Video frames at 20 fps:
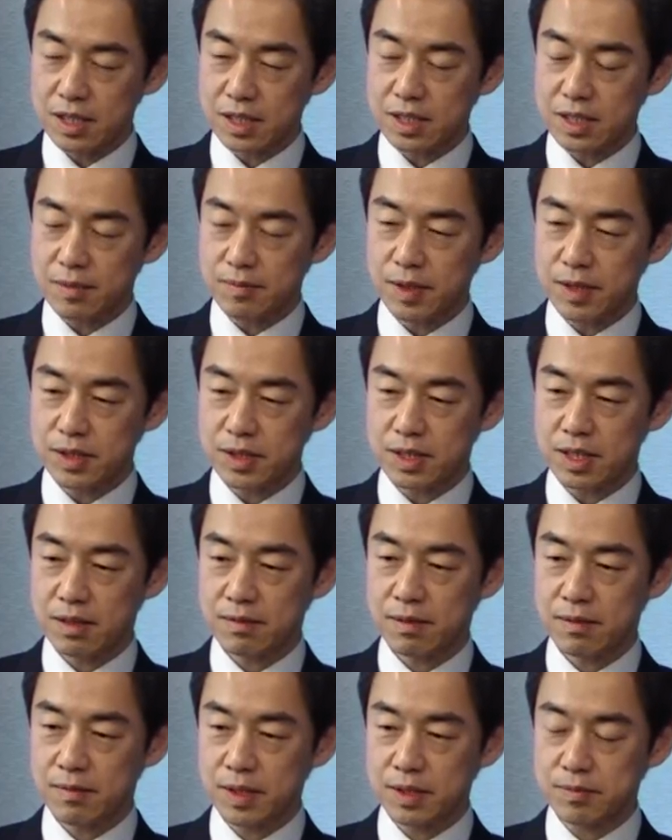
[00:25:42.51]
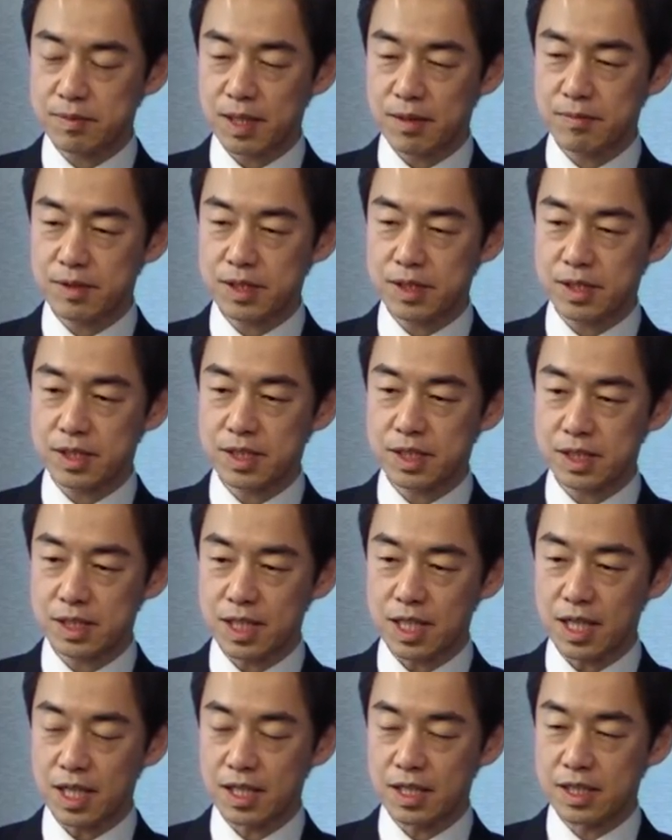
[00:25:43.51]
Japanese government Prime Minister
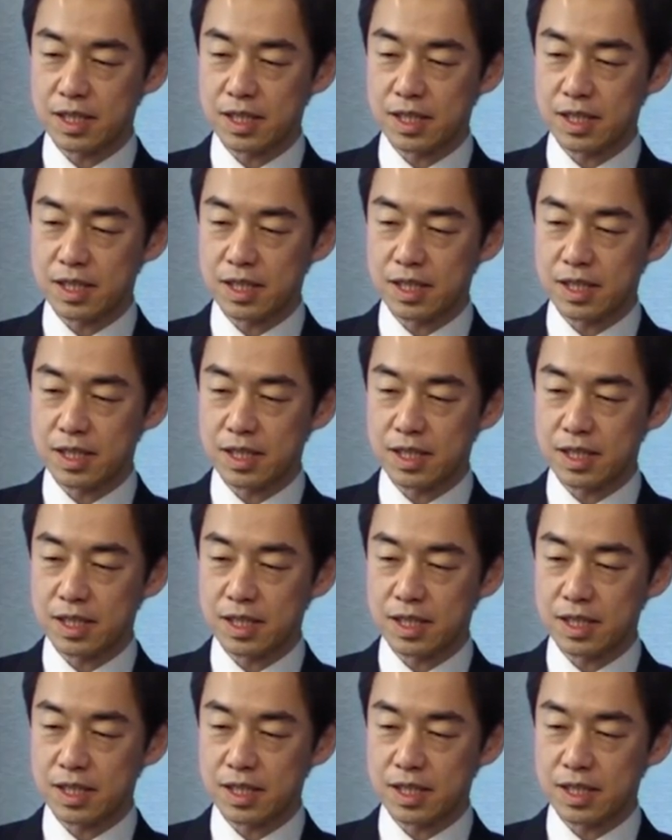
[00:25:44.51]
Kishida